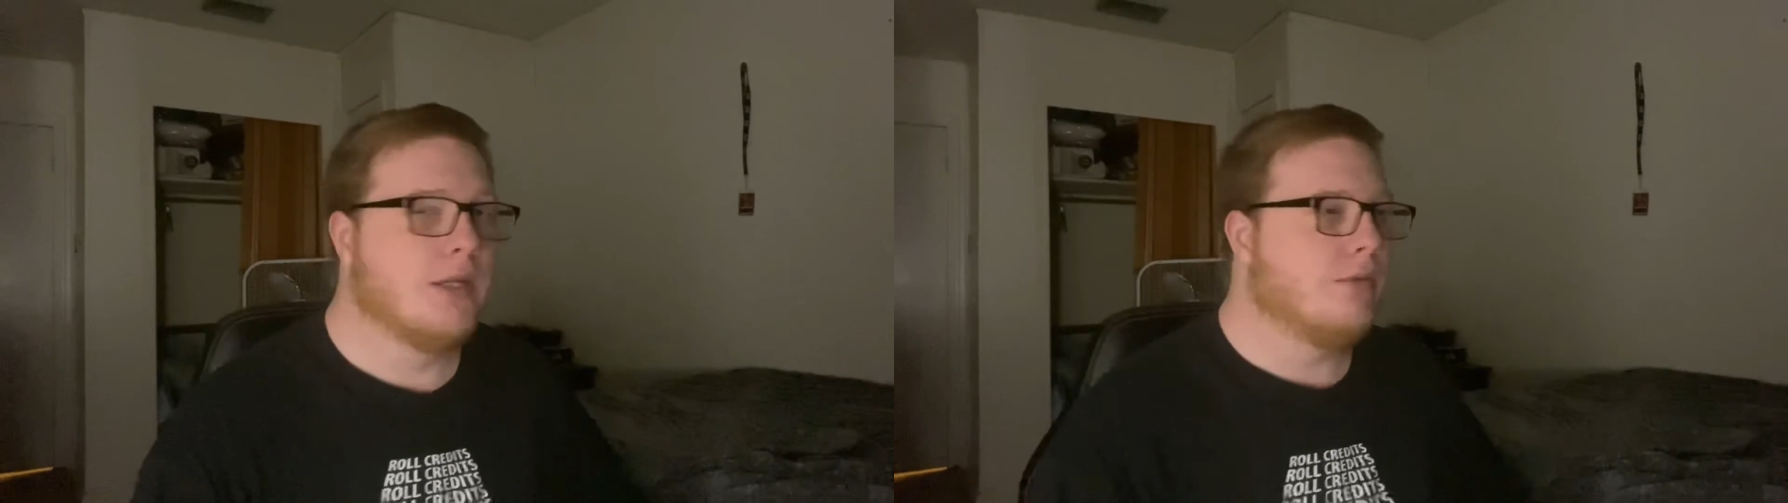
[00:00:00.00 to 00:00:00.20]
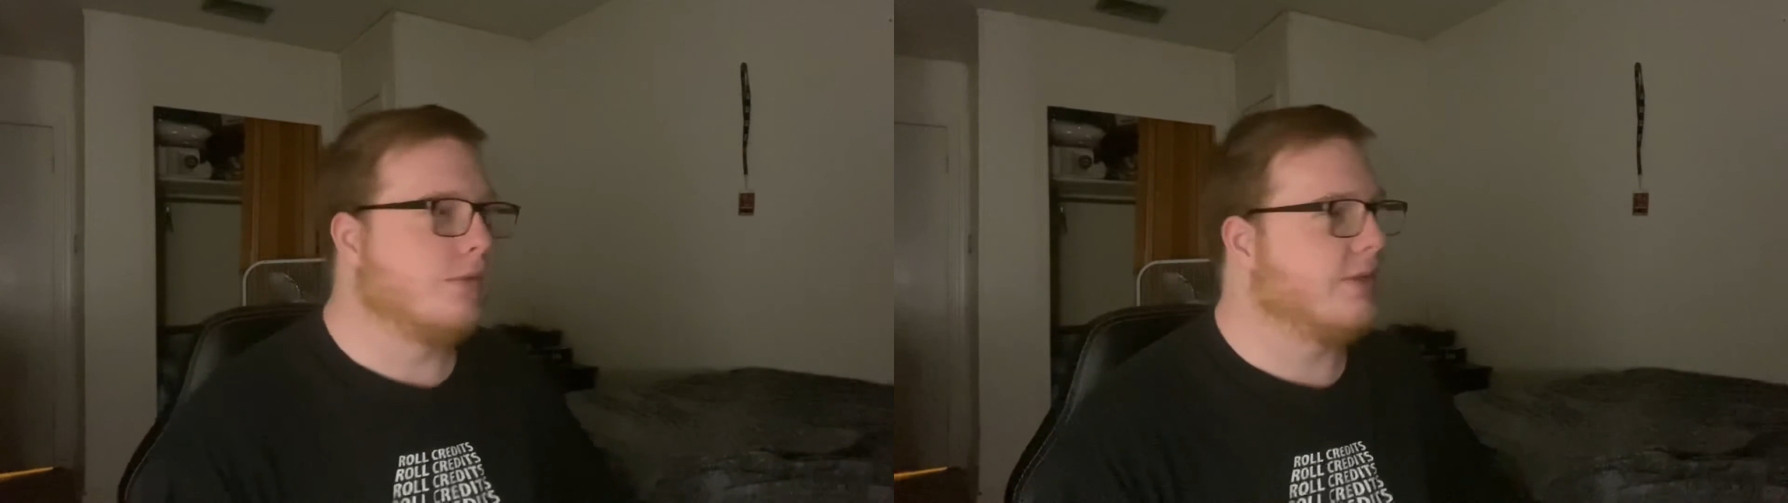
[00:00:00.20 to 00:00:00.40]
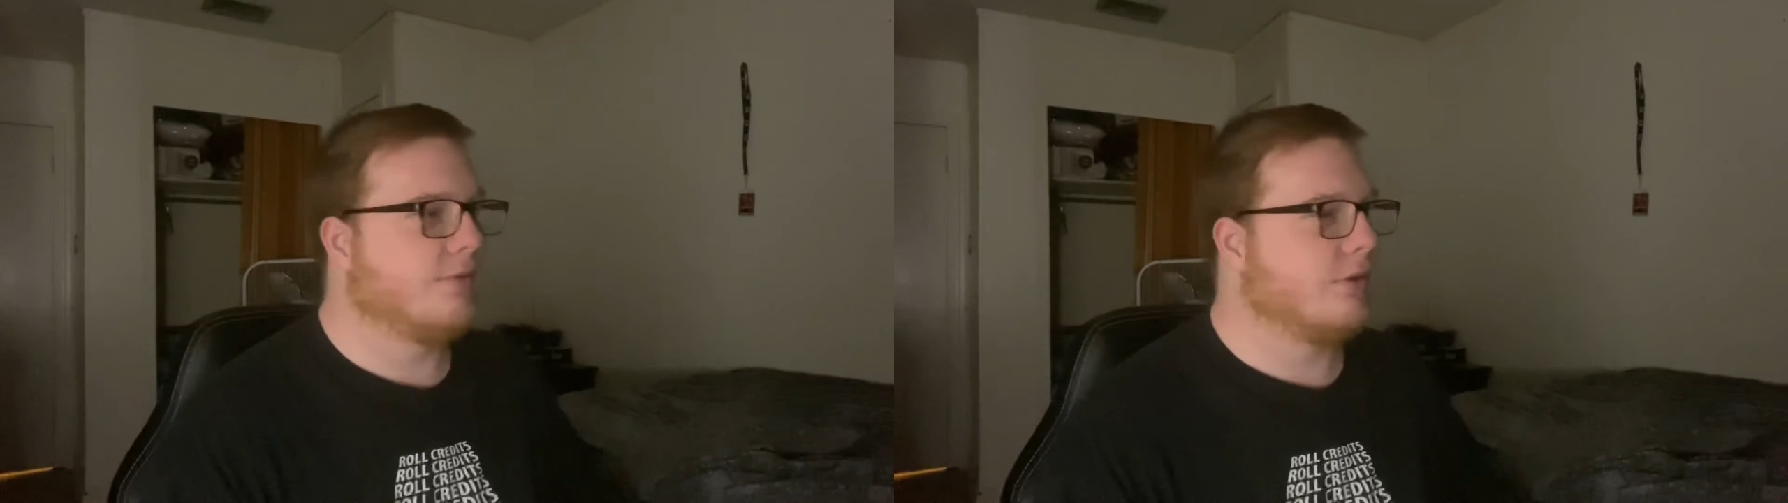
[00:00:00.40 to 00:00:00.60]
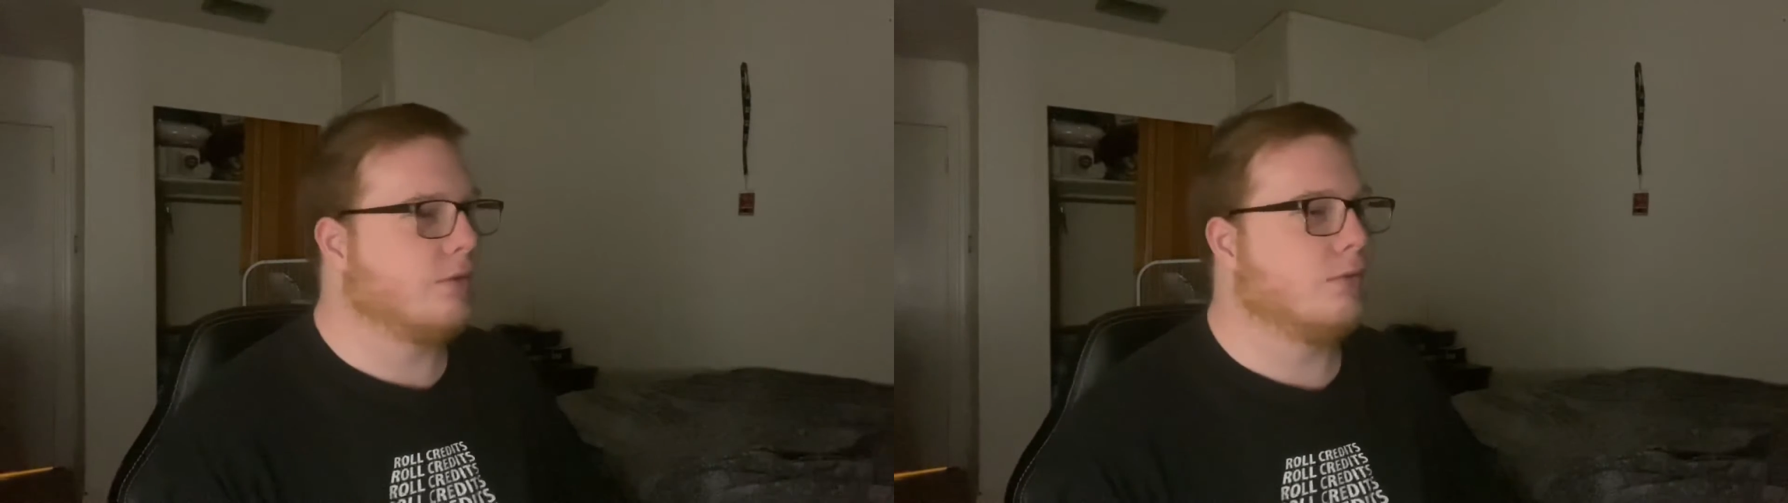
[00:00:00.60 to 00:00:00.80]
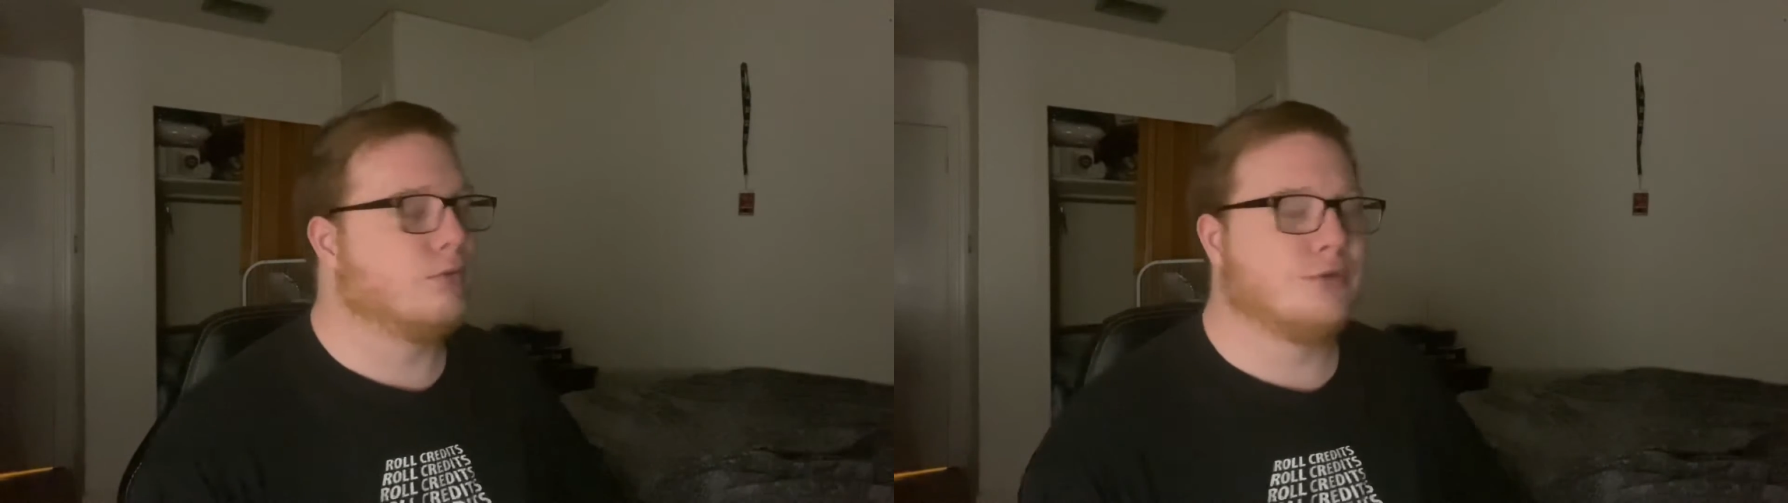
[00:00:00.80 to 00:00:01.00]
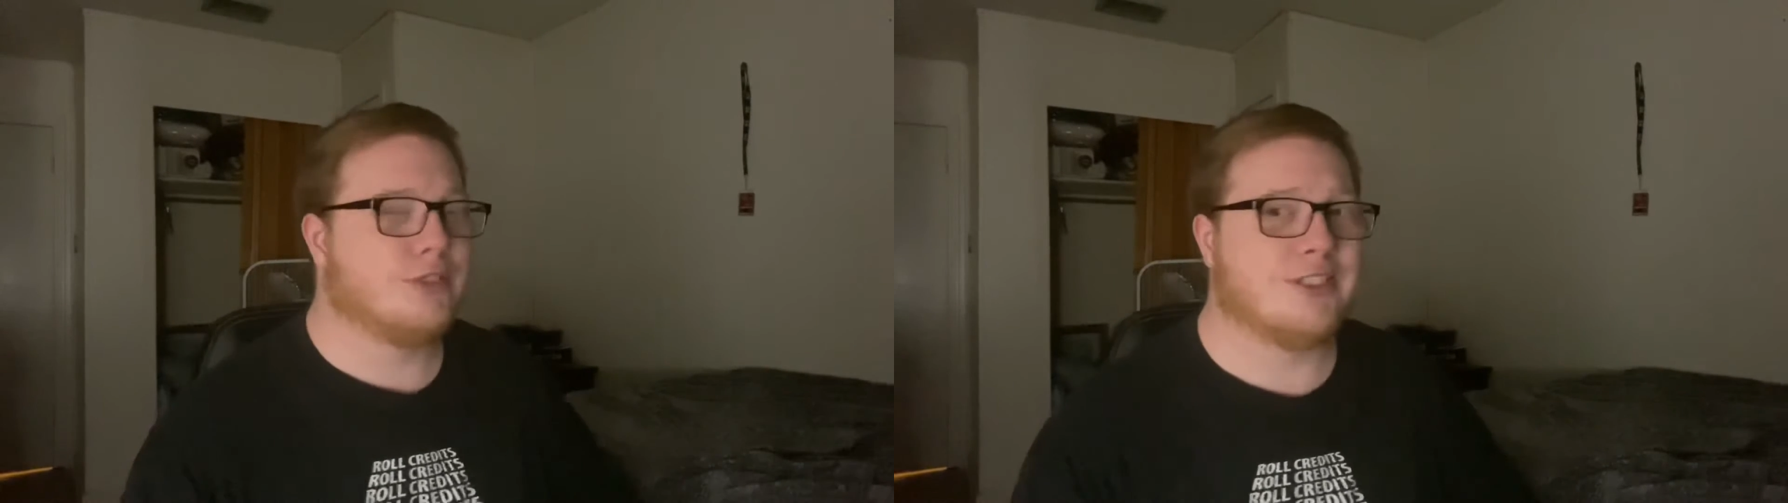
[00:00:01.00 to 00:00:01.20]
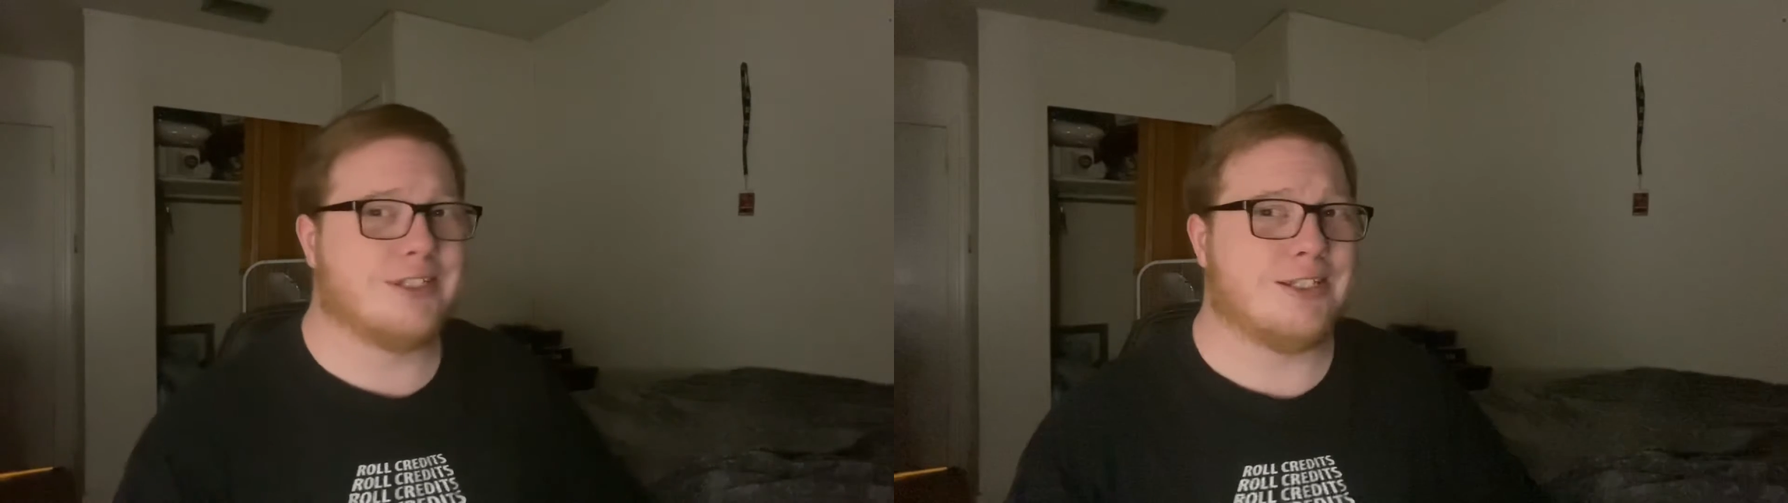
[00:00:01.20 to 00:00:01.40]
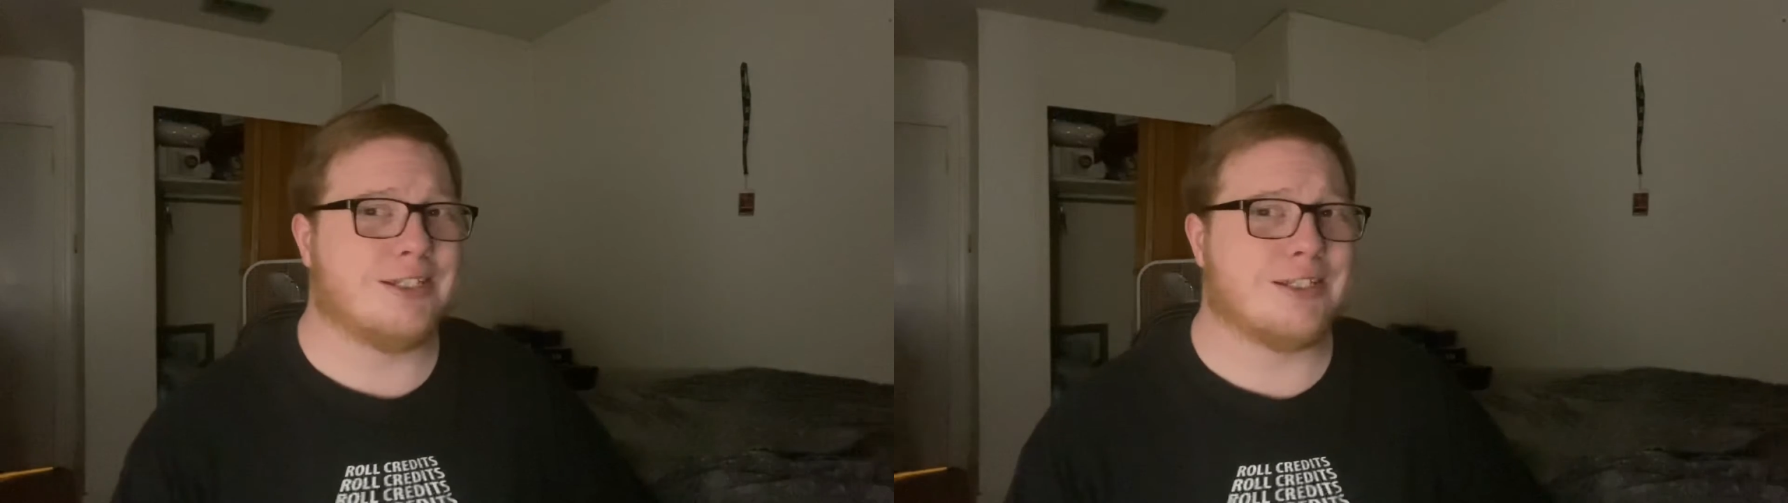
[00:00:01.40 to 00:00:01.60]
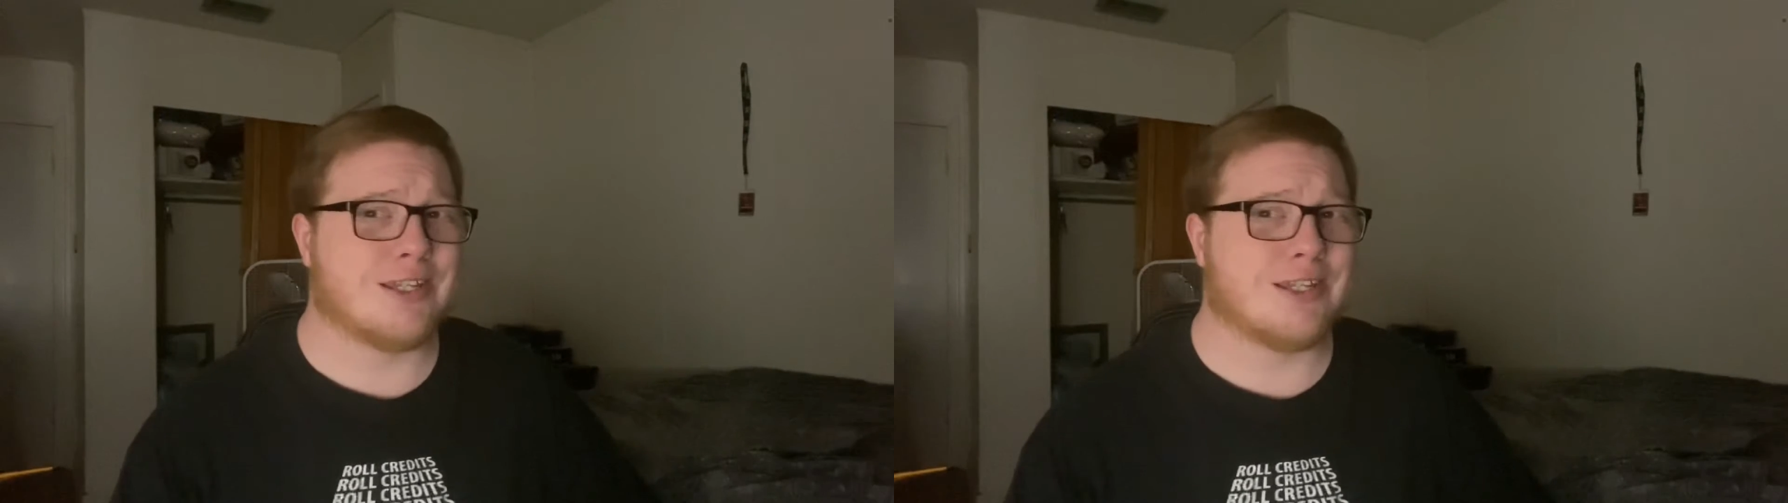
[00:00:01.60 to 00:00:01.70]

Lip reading: Whenever it's